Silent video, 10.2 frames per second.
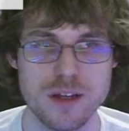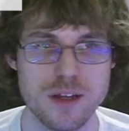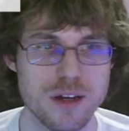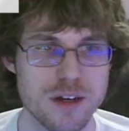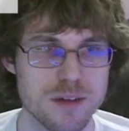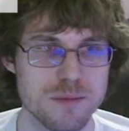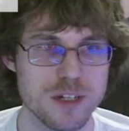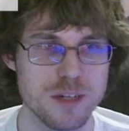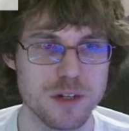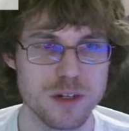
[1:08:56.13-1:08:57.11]

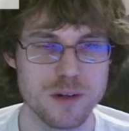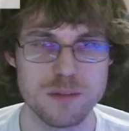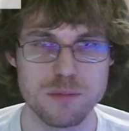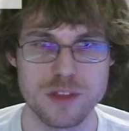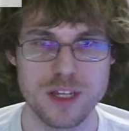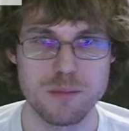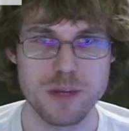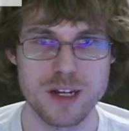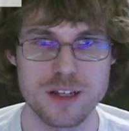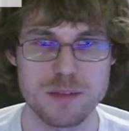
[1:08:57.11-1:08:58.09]
And I'm going to go ahead and put that
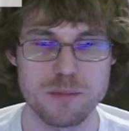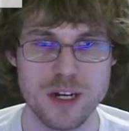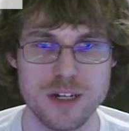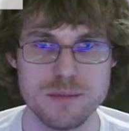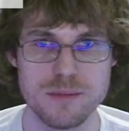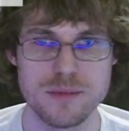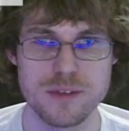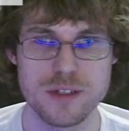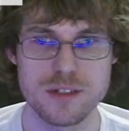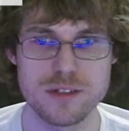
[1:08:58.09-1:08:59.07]
back at the bottom.
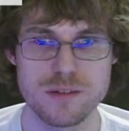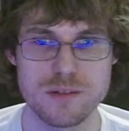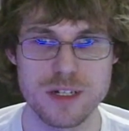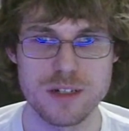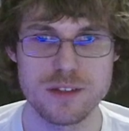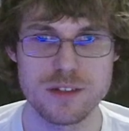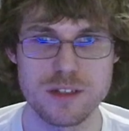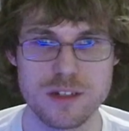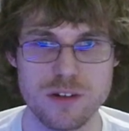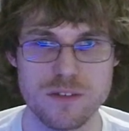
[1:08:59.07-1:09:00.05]
So now this
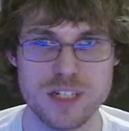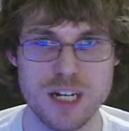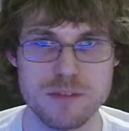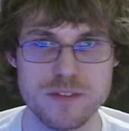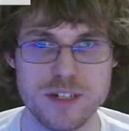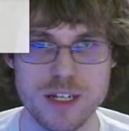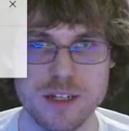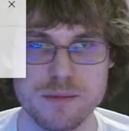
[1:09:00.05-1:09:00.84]
can go over top of it again.